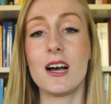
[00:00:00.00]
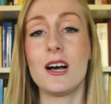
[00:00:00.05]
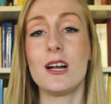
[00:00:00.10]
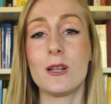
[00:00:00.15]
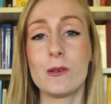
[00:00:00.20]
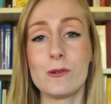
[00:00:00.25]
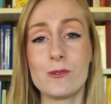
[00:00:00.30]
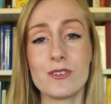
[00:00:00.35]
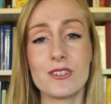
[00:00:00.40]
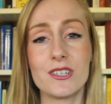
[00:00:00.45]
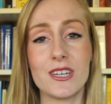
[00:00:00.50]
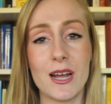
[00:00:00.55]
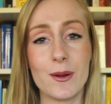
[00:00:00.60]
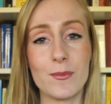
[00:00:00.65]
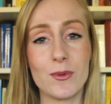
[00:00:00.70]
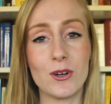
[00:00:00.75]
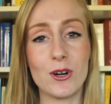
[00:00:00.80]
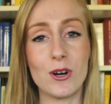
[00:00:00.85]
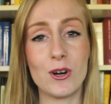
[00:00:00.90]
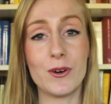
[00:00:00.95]
A long
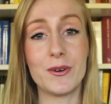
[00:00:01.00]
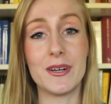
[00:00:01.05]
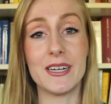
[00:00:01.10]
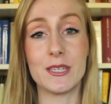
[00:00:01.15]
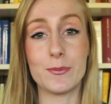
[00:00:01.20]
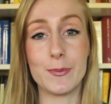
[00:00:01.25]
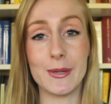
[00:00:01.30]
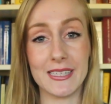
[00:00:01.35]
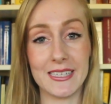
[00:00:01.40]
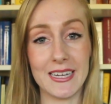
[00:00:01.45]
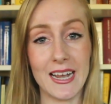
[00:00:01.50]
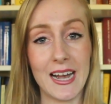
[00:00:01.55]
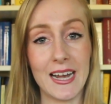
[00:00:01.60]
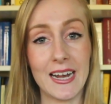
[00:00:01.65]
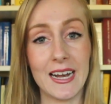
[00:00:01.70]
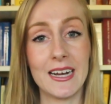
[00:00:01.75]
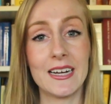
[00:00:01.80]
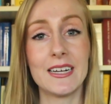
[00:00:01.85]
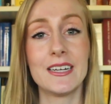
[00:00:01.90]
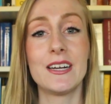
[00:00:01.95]
time ago at
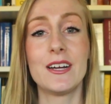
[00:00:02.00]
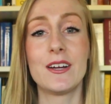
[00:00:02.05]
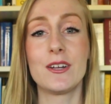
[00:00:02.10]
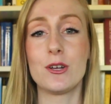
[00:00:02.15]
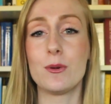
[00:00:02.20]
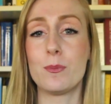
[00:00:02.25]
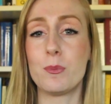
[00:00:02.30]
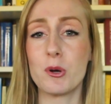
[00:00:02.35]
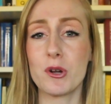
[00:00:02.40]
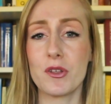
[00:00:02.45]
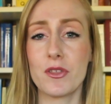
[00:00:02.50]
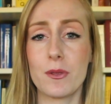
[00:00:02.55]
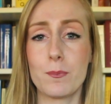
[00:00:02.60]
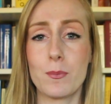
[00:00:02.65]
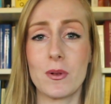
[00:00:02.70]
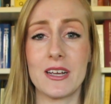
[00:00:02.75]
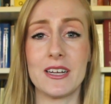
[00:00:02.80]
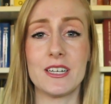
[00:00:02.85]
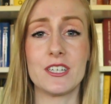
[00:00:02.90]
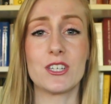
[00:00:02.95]
Patara, the
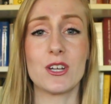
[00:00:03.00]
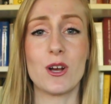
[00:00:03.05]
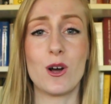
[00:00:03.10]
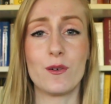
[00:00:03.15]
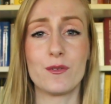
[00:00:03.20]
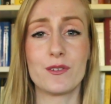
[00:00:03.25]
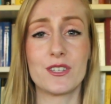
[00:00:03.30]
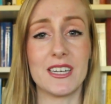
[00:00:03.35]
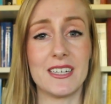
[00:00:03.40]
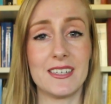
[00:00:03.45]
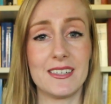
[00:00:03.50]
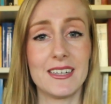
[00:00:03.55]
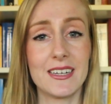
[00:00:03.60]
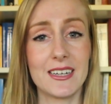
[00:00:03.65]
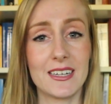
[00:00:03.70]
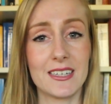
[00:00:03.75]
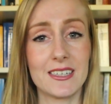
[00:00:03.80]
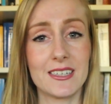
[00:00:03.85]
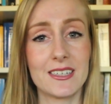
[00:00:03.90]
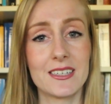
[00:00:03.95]
birthplace of St.
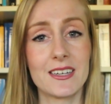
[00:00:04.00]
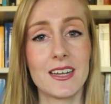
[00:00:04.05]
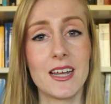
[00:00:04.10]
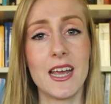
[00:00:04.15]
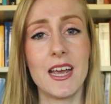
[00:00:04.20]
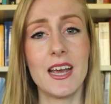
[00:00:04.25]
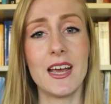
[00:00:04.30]
Nicholas,